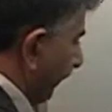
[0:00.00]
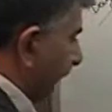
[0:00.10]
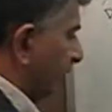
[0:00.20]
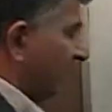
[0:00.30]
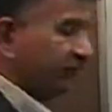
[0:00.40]

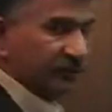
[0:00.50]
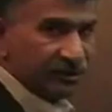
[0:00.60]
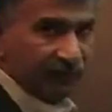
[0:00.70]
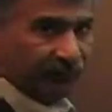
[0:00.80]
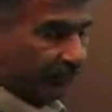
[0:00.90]
so that's the
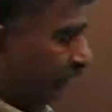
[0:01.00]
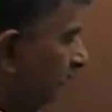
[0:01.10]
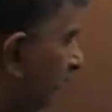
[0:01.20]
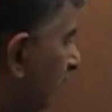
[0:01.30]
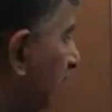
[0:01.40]
shift.
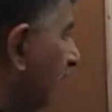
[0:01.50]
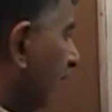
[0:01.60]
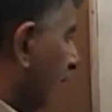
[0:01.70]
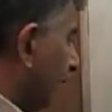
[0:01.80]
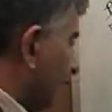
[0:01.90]

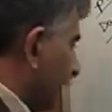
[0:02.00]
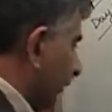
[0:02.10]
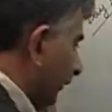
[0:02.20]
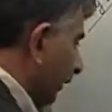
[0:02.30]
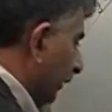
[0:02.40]
And instead of